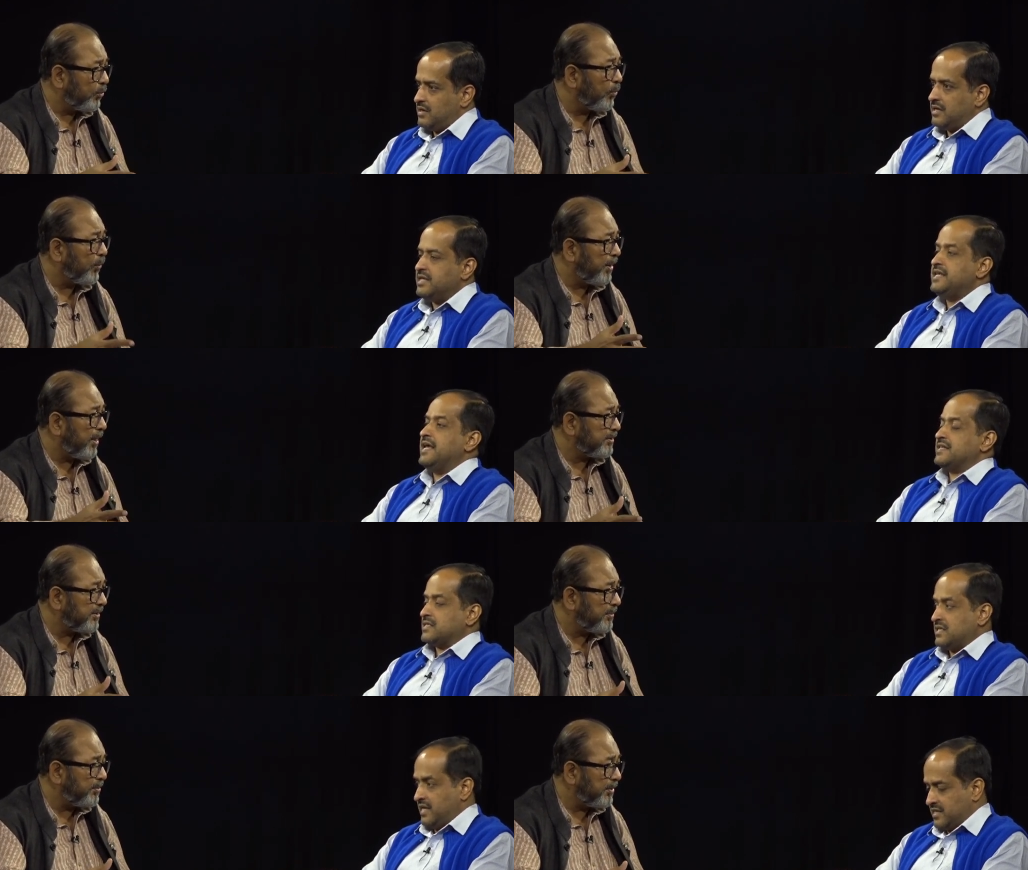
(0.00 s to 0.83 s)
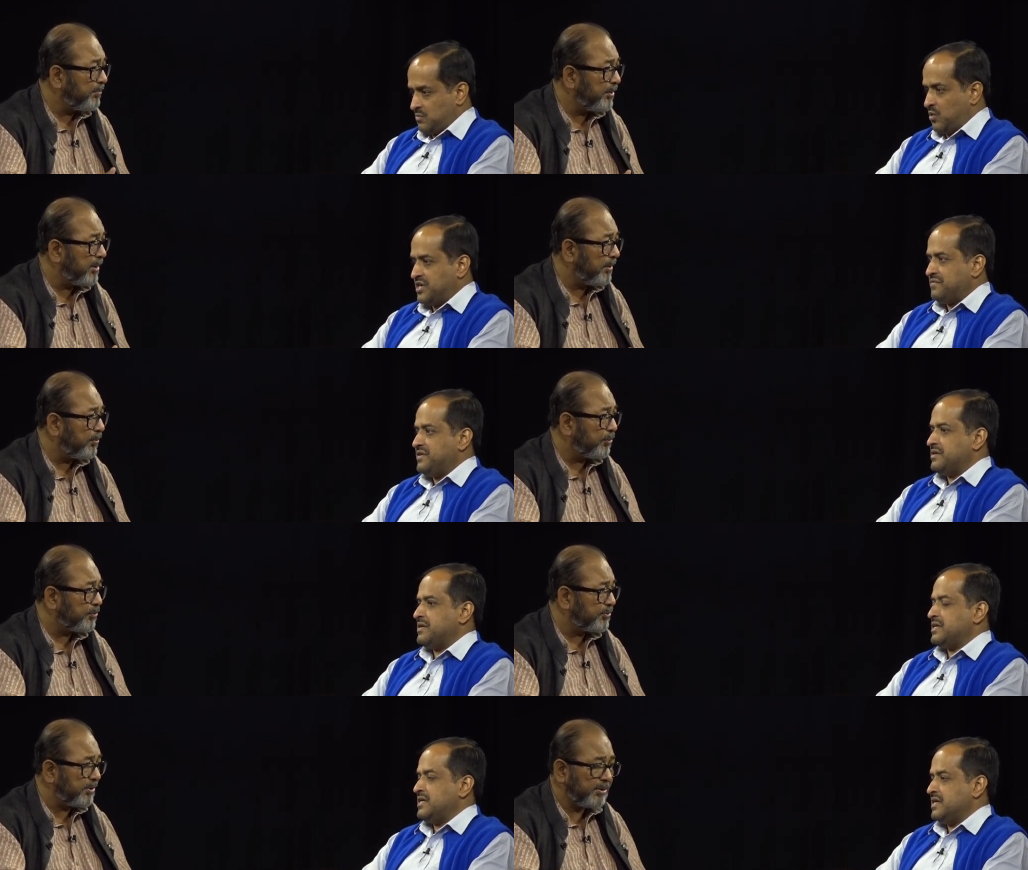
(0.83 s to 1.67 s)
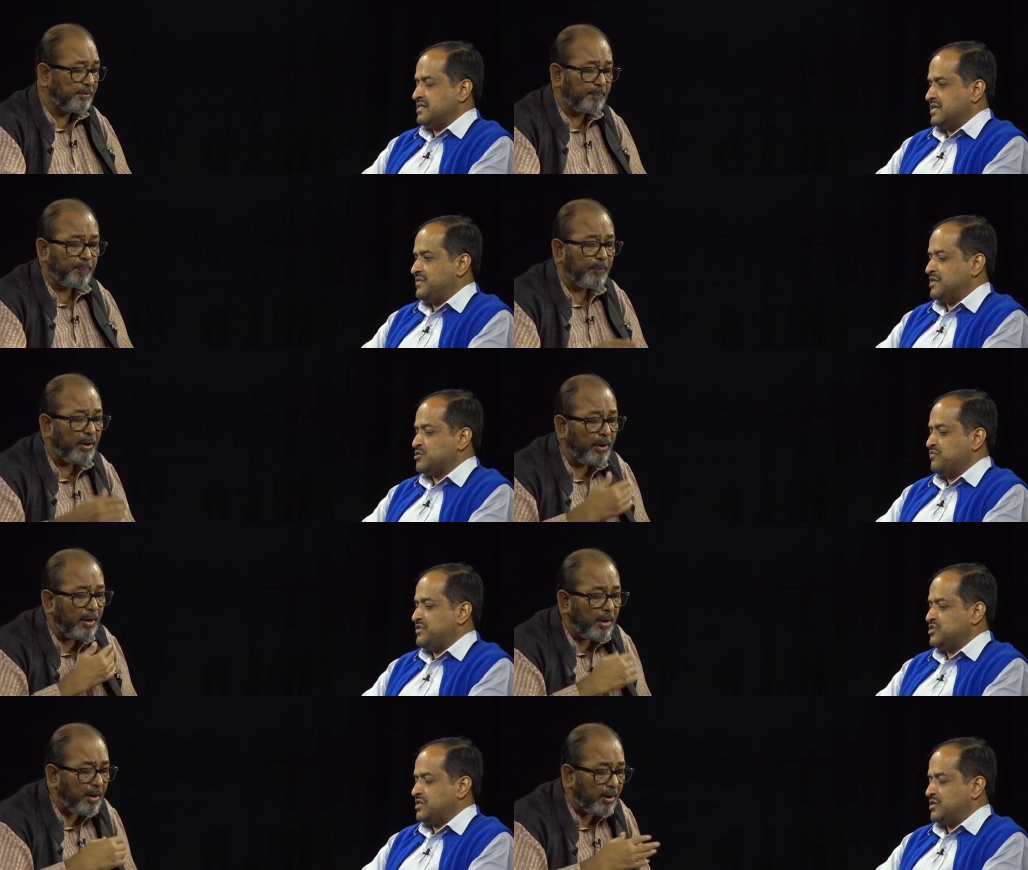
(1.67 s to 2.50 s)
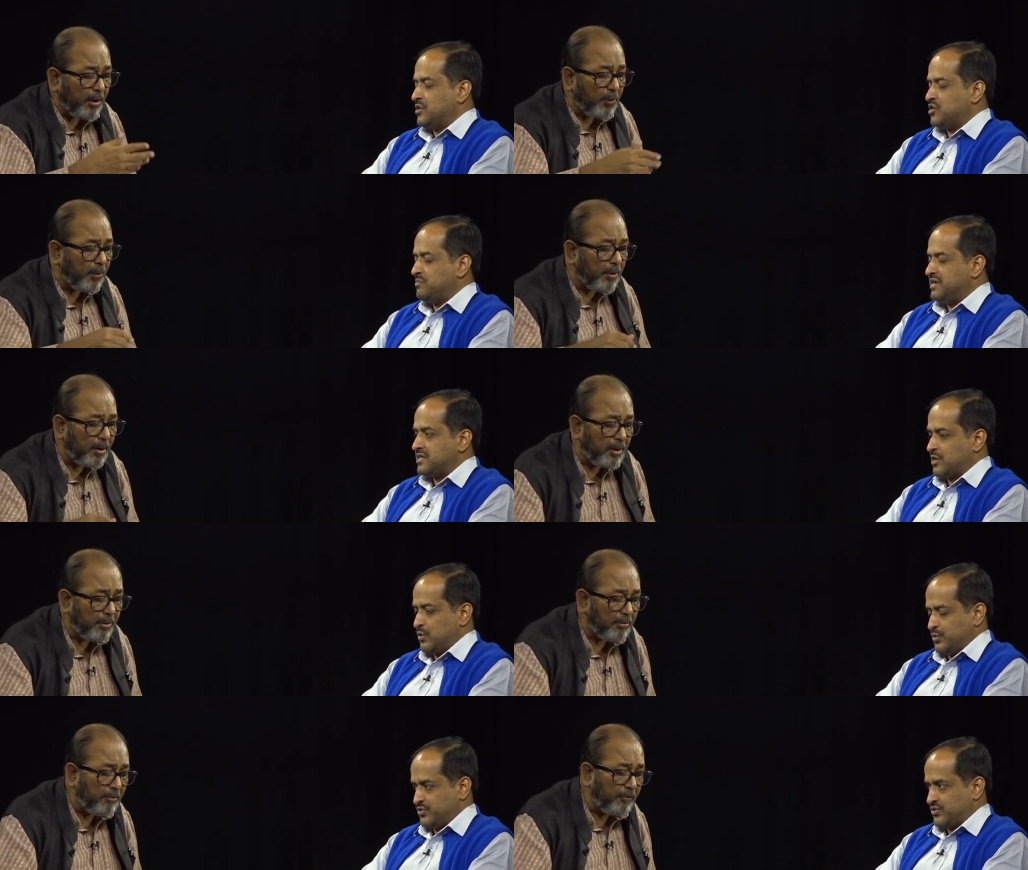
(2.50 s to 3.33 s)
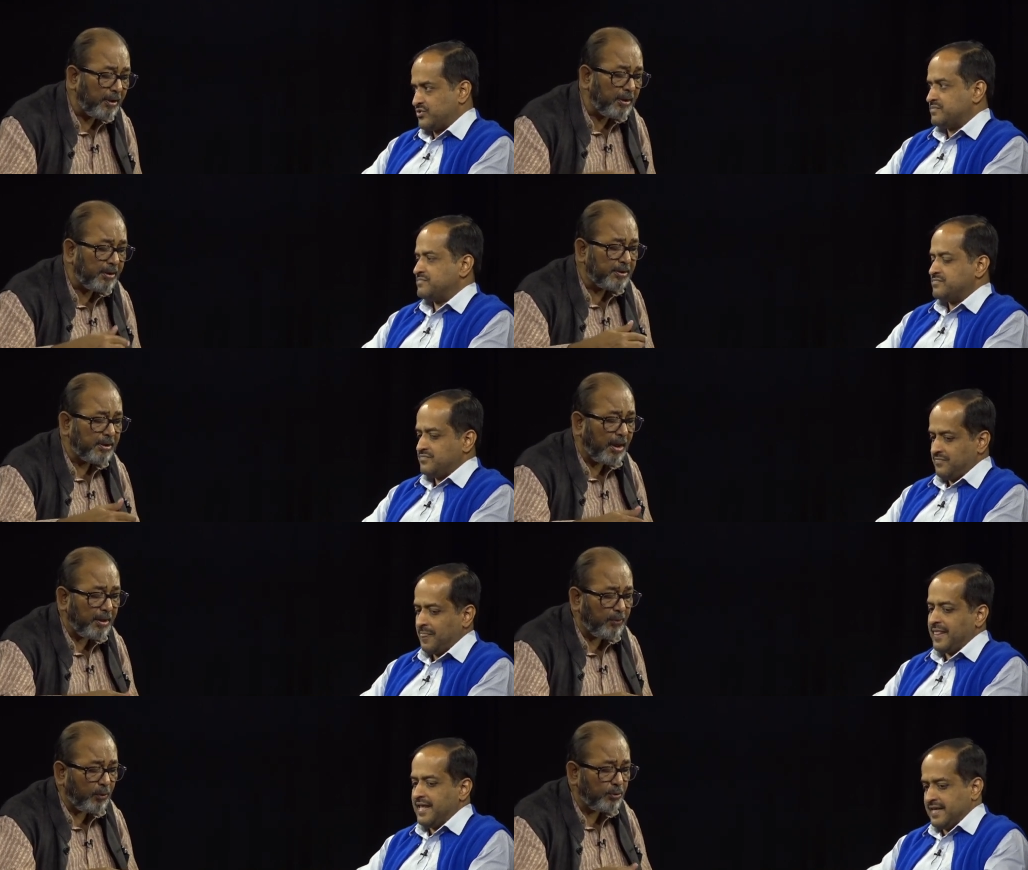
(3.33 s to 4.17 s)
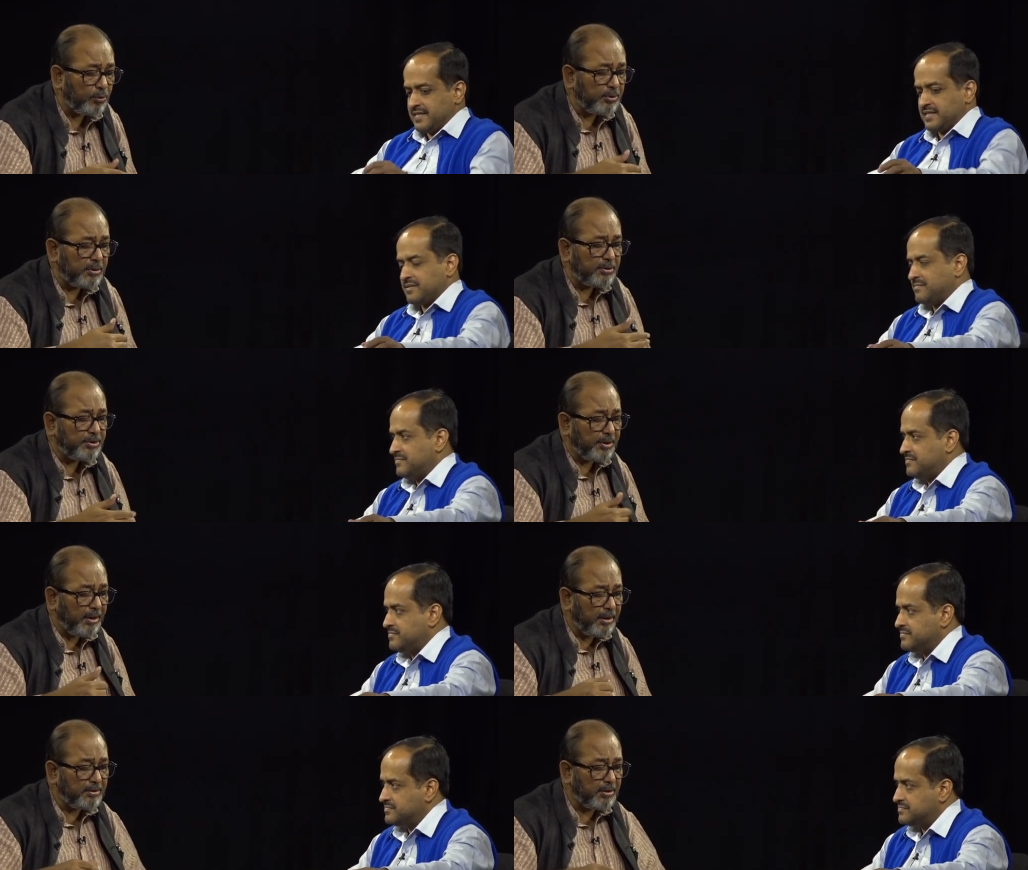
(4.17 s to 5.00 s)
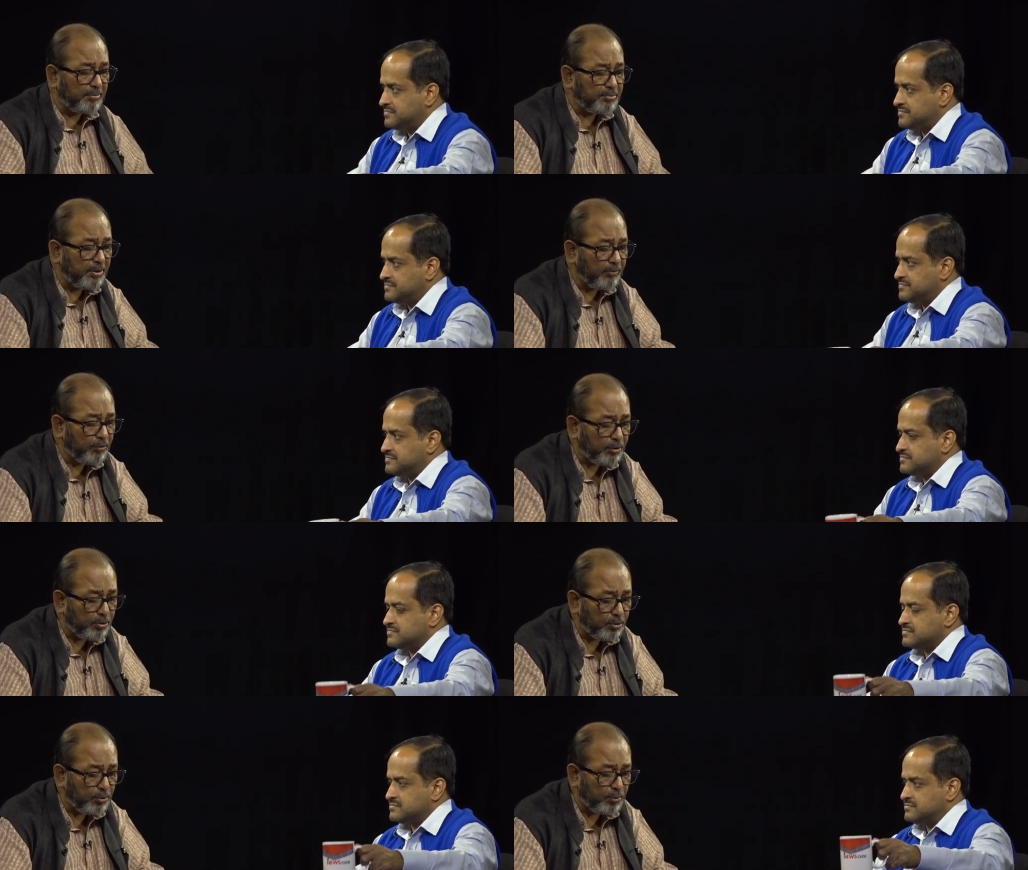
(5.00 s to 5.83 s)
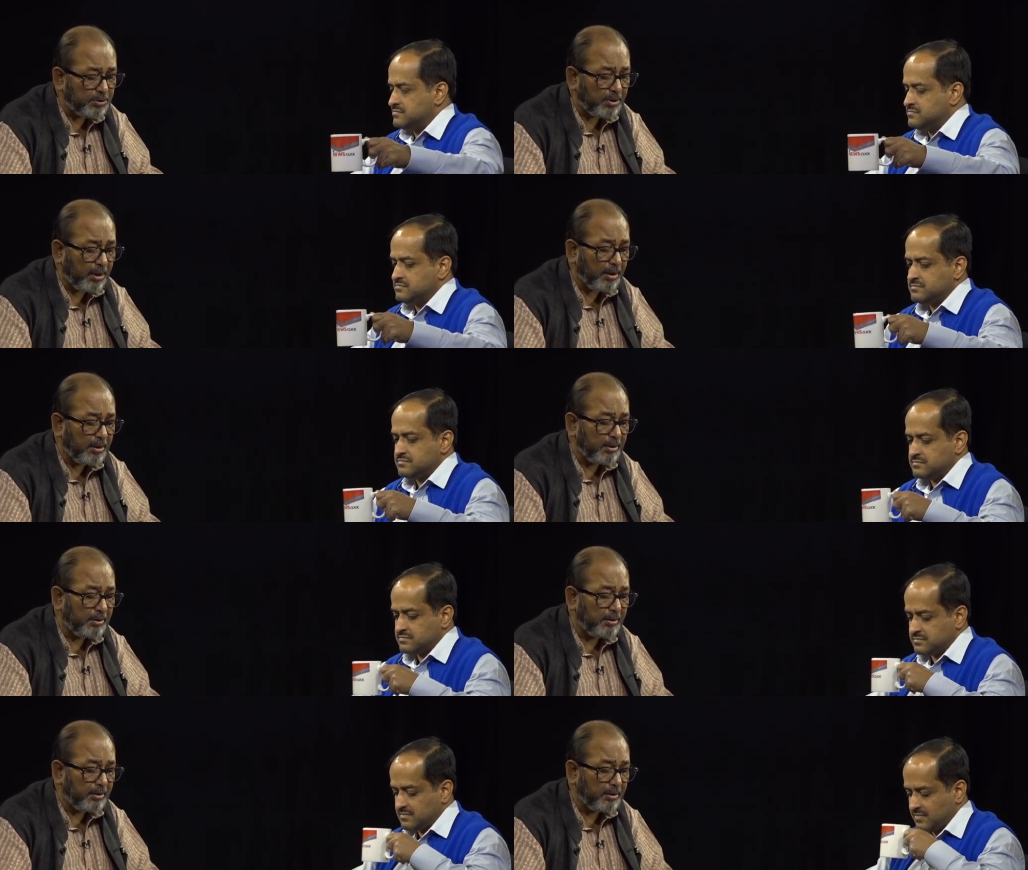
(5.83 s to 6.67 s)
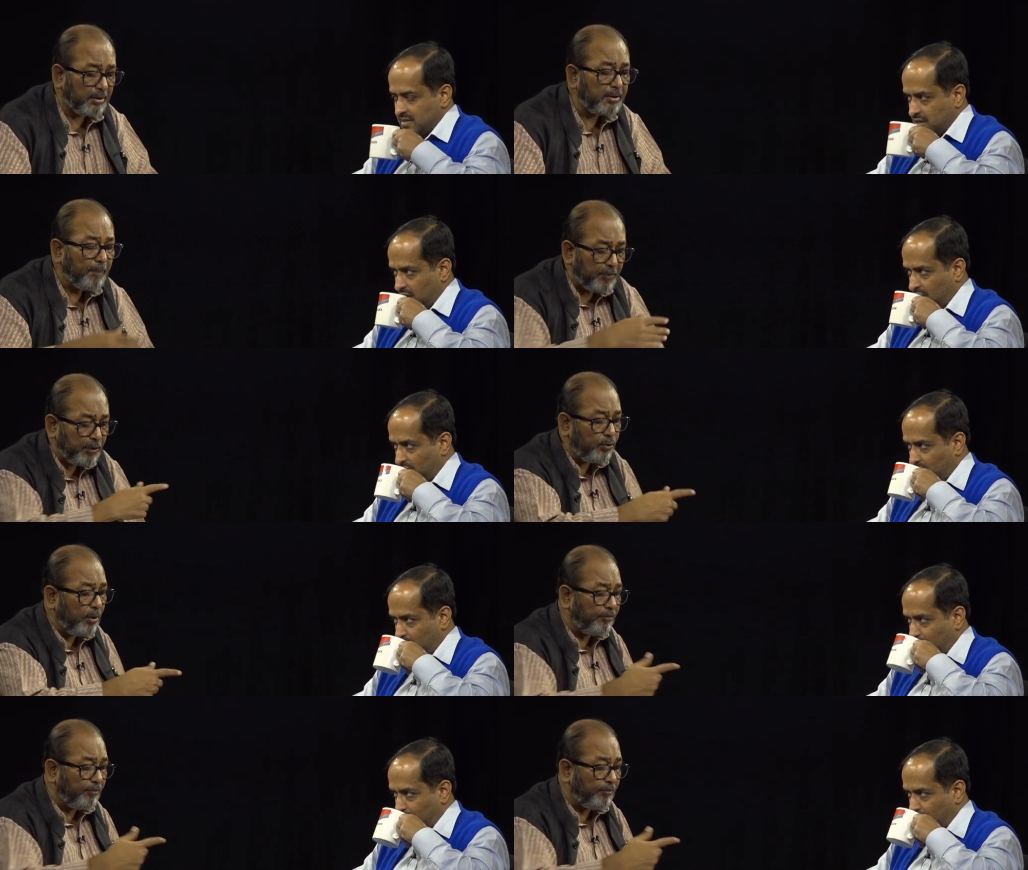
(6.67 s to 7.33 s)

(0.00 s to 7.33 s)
Speaker 1: No one yes, has. Yes, yes. Whatever he
Speaker 2: has given as official so, documents uh, are closed.
Speaker 1: Venkatesh, I want yes. to just share something with you, which mm -hmm. I learned. You